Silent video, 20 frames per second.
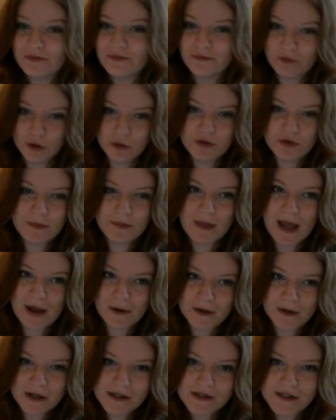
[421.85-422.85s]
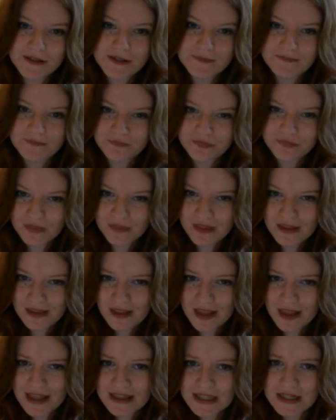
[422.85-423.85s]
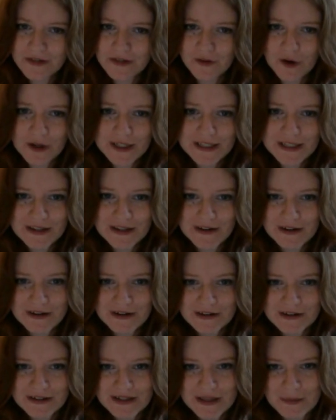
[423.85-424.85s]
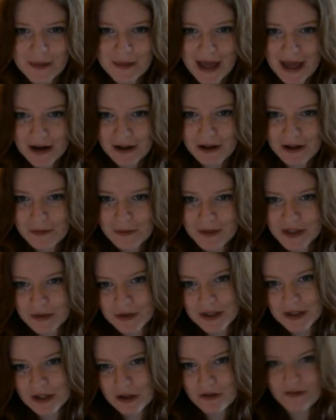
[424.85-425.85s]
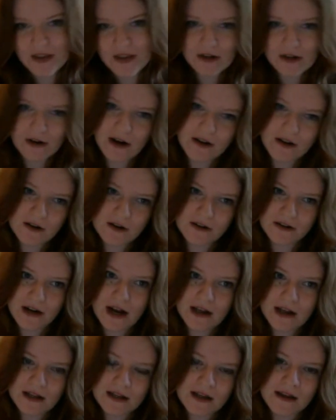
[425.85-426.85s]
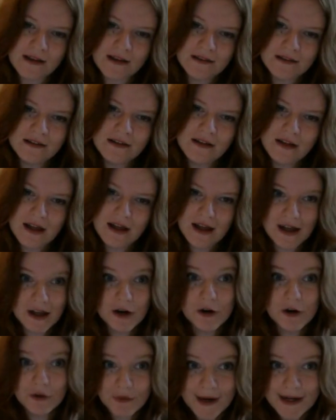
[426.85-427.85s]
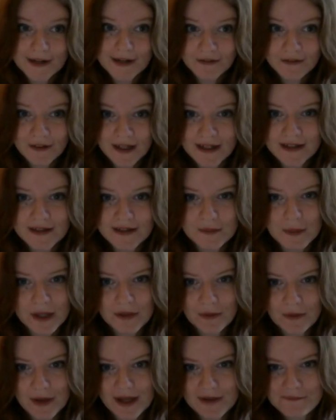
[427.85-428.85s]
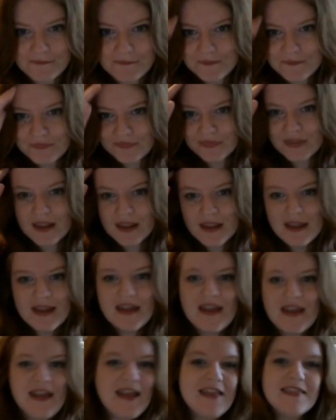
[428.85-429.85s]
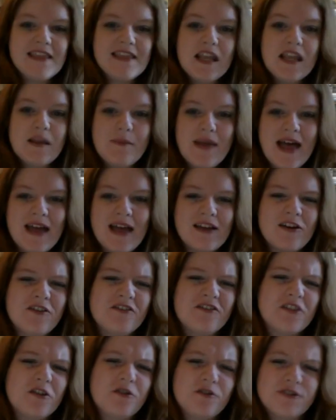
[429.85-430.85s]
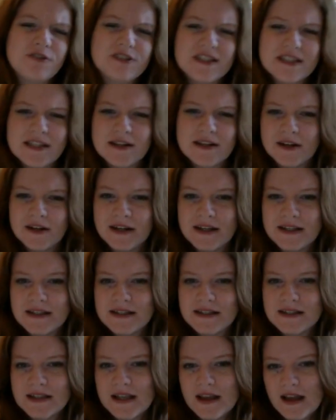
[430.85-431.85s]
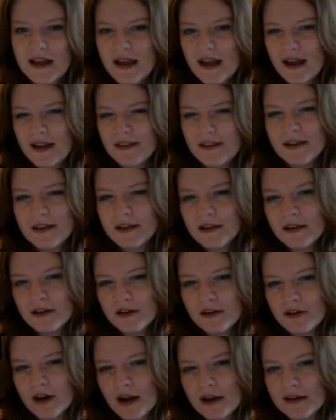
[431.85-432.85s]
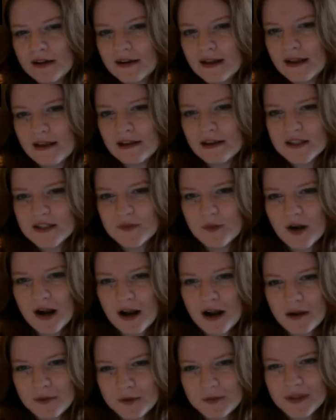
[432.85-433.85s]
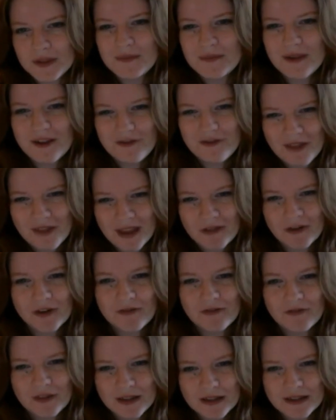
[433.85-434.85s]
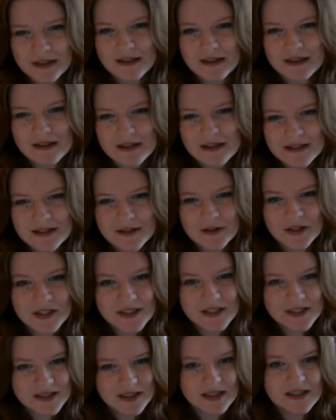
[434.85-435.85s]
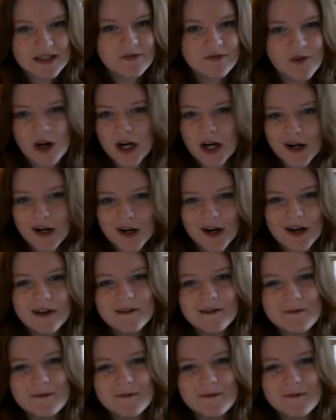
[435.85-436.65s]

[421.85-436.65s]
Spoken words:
Fruit powers. And then, of course, there's the battle between Luffy and Crocodile. A great fight, by the way. Thinking back over the whole series, I think Crocodile is probably my favorite villain in the series thus far.